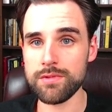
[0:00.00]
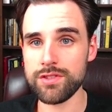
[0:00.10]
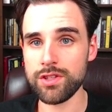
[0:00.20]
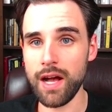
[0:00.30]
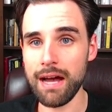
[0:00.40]

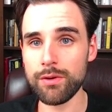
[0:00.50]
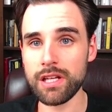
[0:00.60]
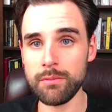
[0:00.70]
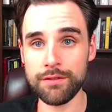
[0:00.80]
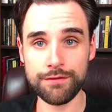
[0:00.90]
So I would
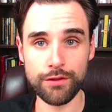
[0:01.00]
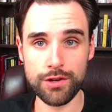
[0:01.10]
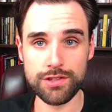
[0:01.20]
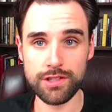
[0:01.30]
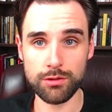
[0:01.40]
recommend
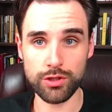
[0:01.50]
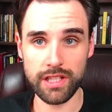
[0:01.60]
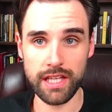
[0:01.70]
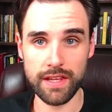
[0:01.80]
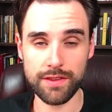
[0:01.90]
first, you know,
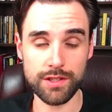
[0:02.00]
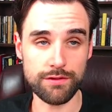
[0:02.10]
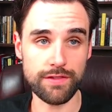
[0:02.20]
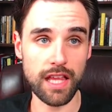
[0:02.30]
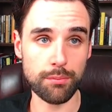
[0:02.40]
looking at the
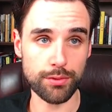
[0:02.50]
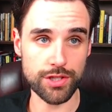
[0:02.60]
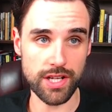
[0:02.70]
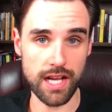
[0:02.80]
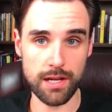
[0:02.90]
developer
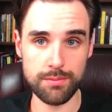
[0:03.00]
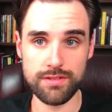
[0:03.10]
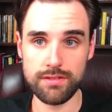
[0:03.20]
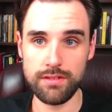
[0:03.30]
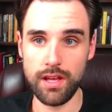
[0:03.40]
jobs.